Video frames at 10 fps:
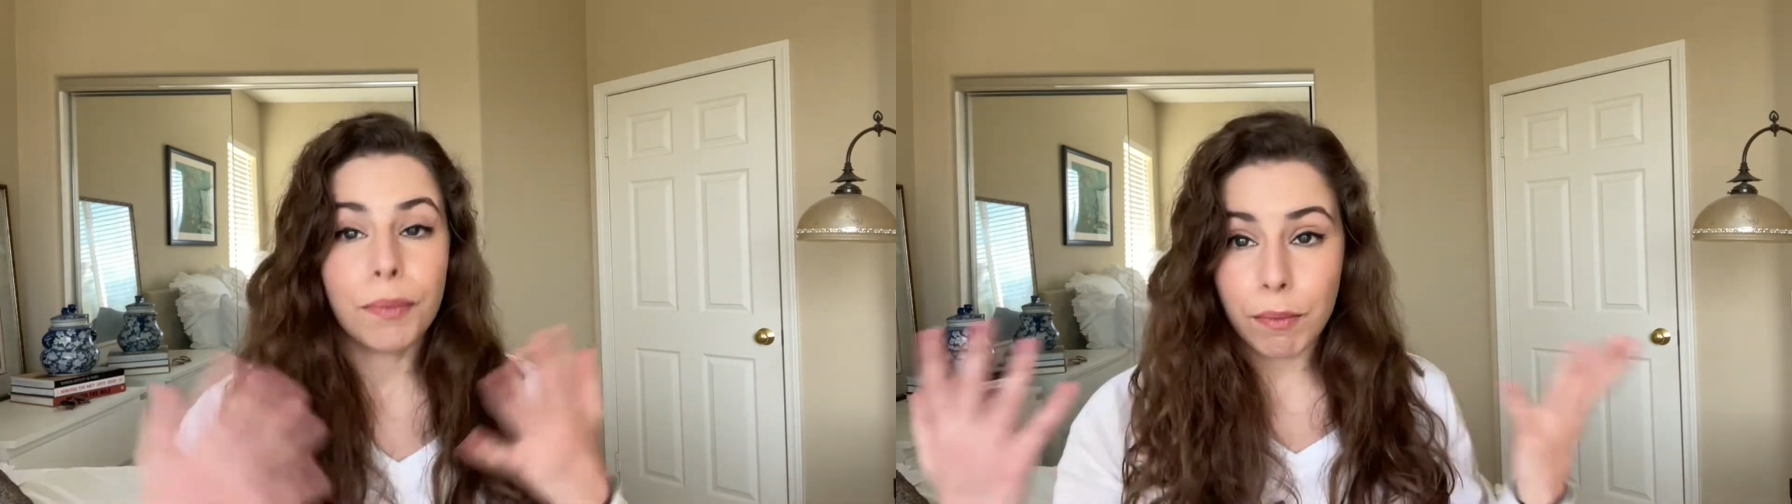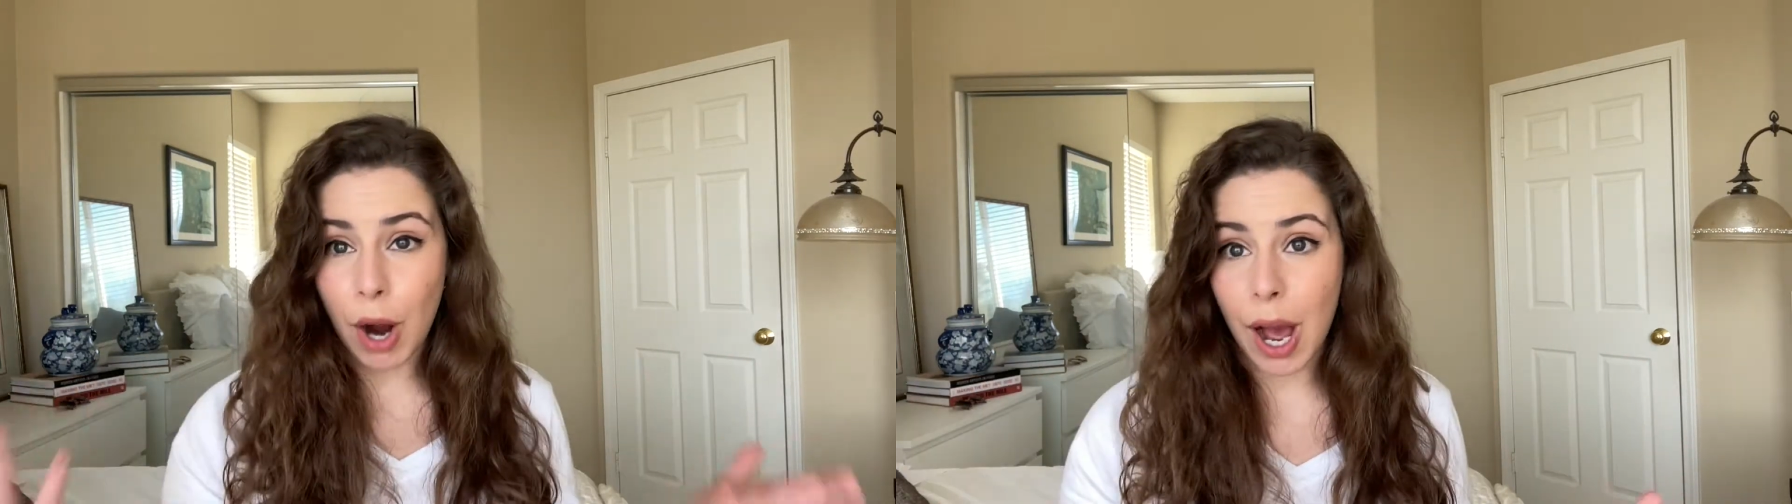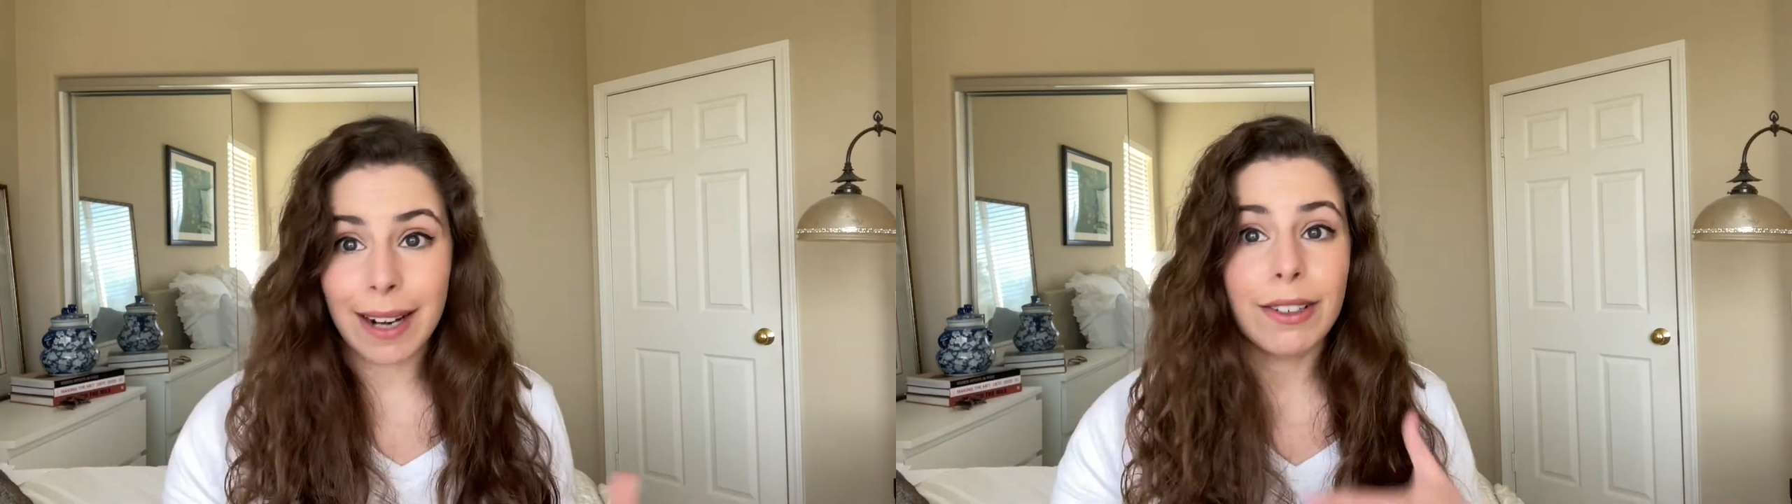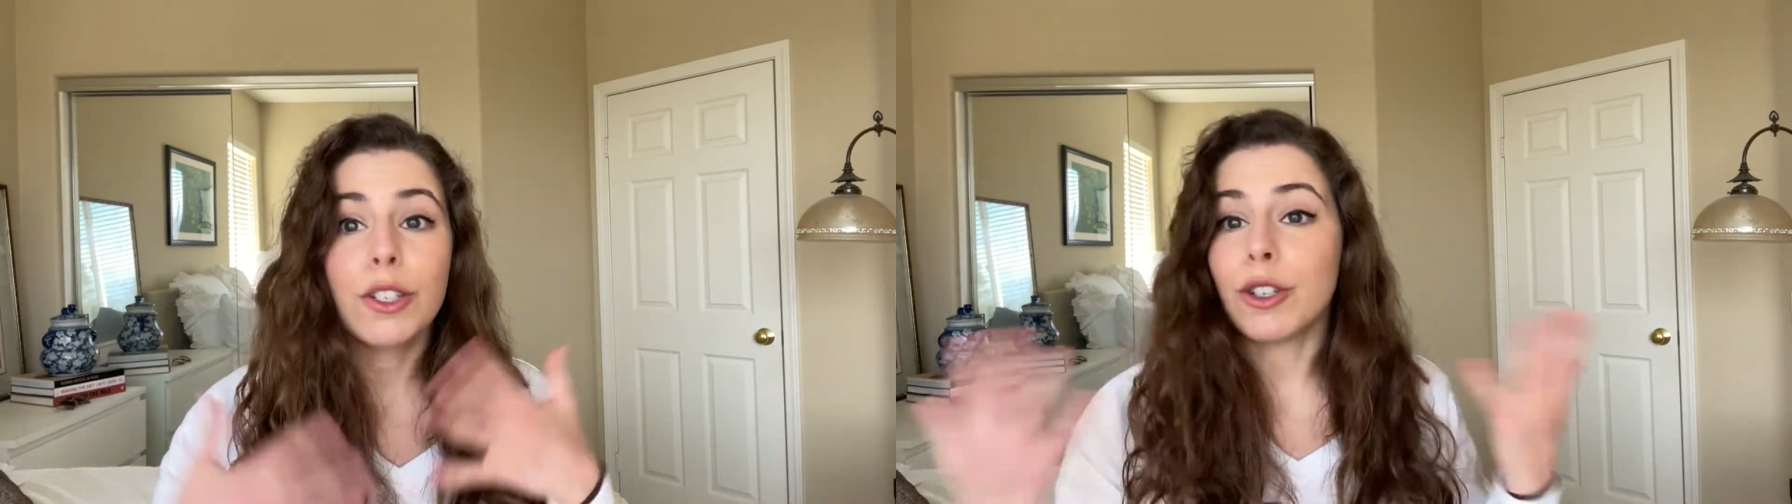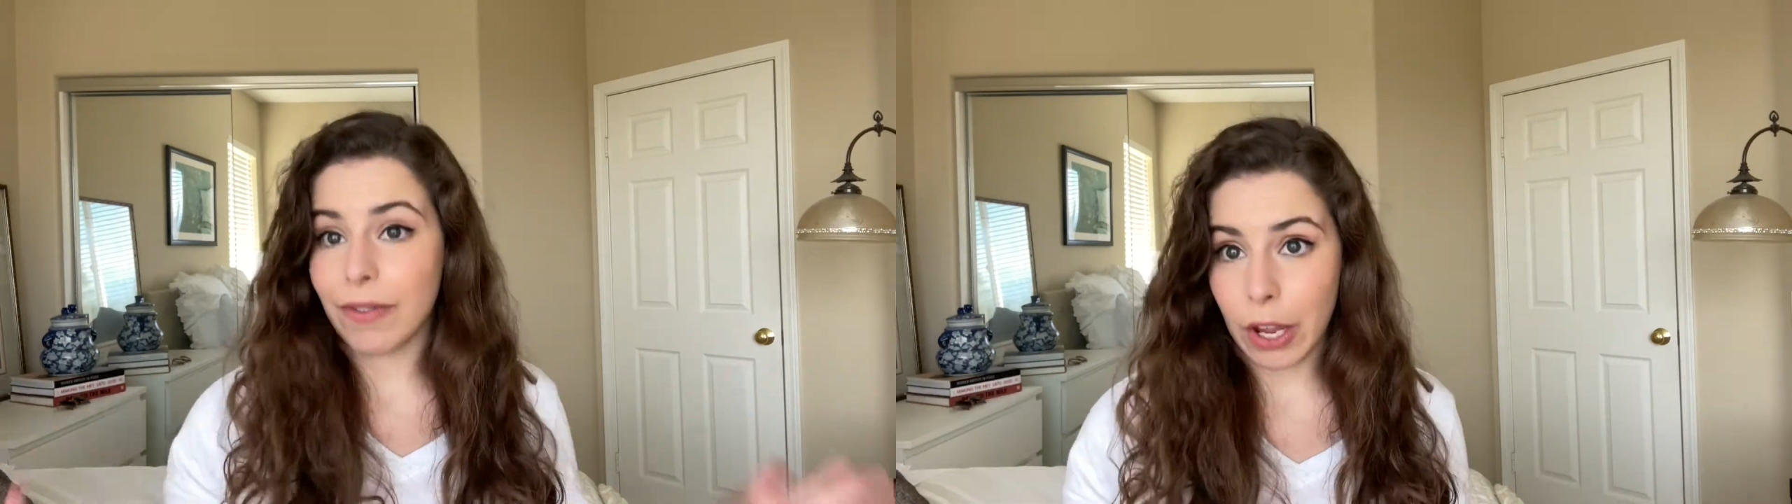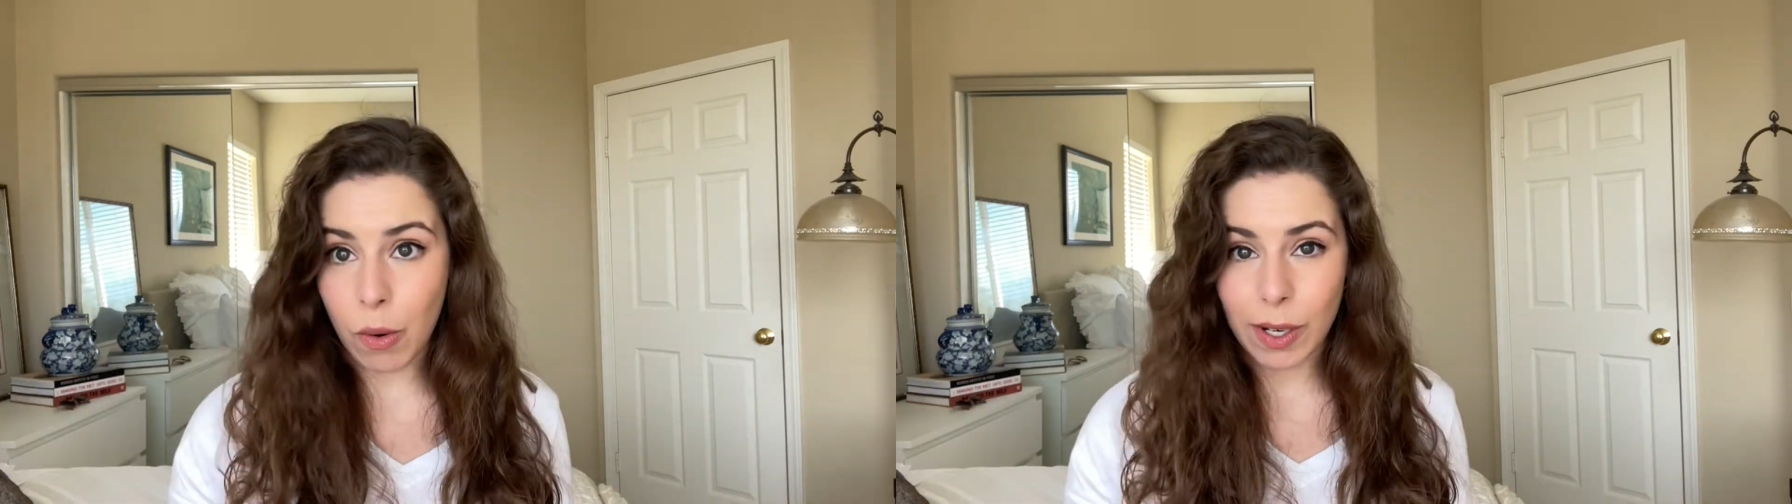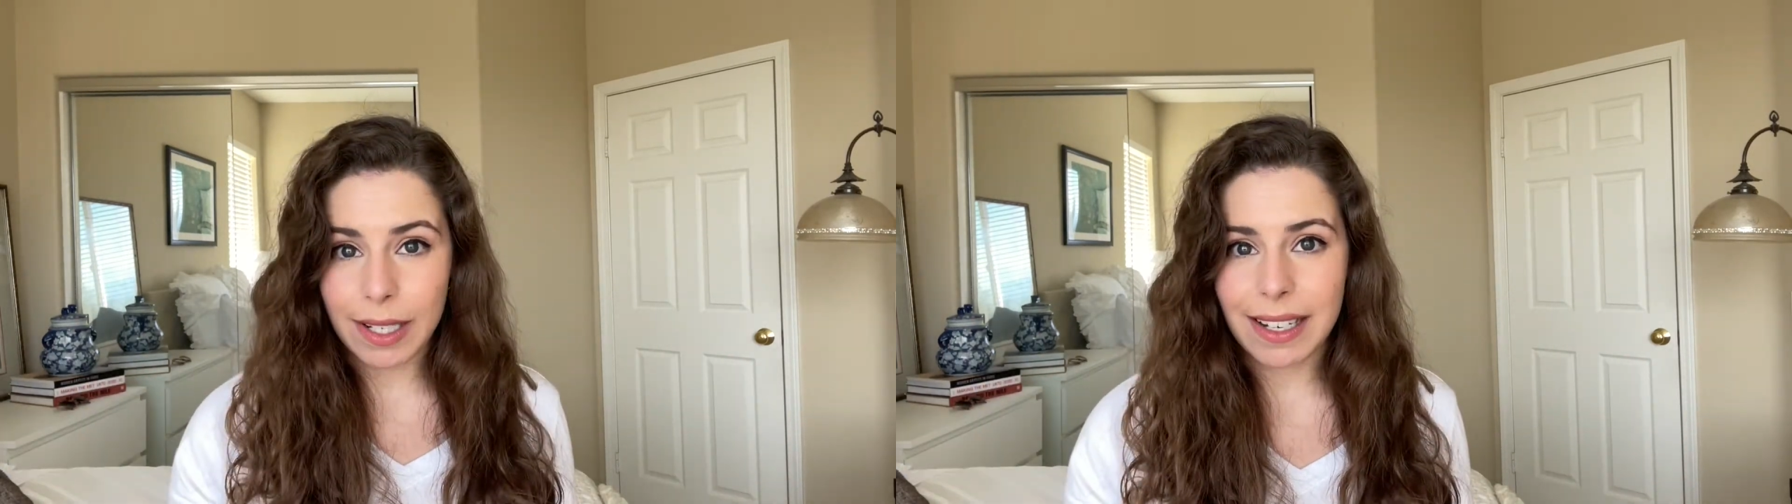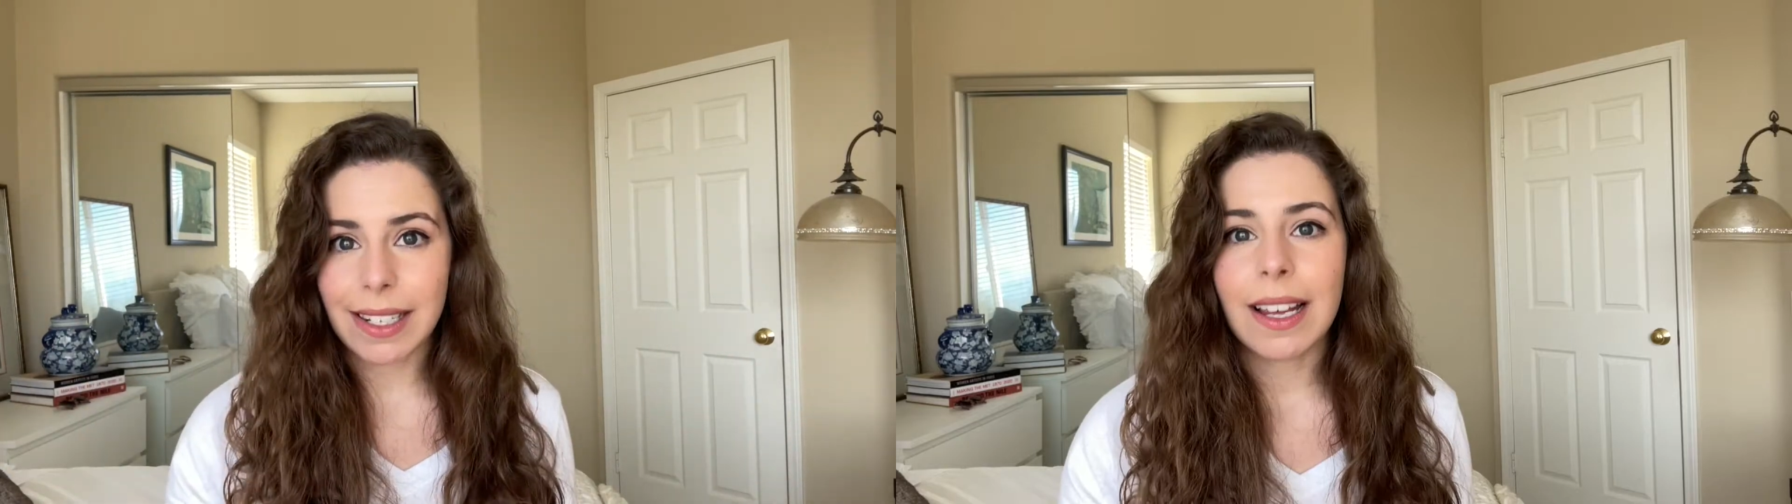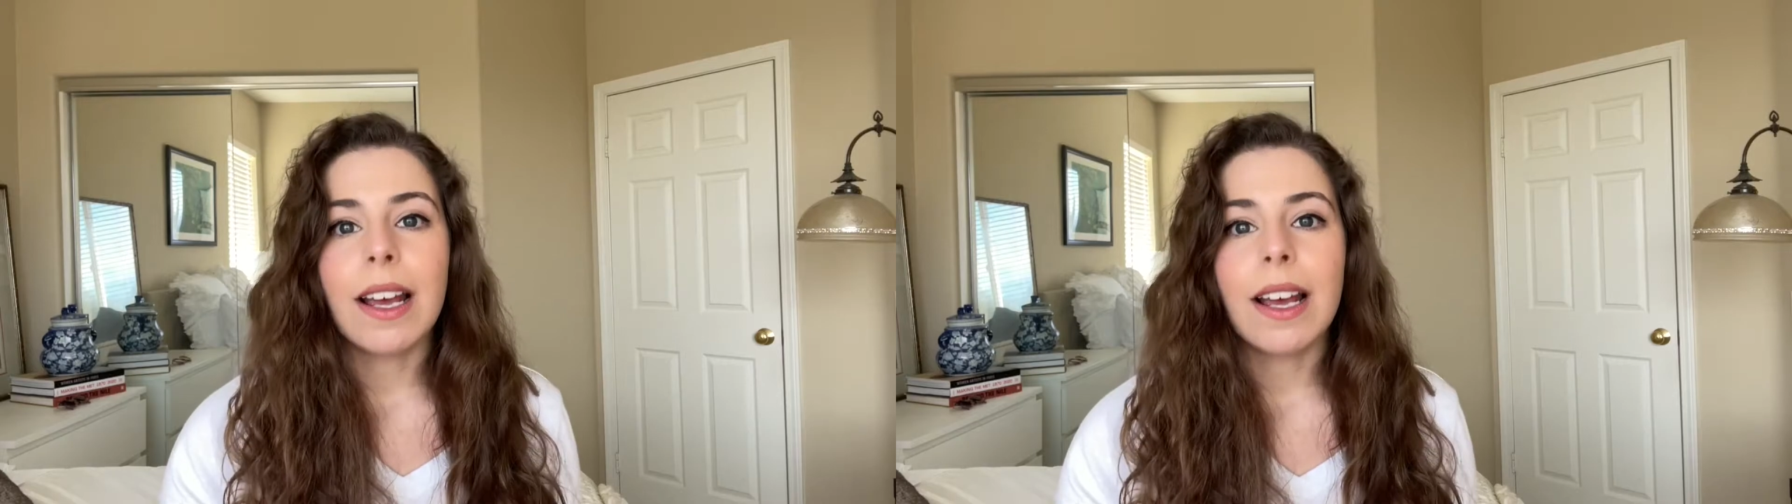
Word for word: broad survey courses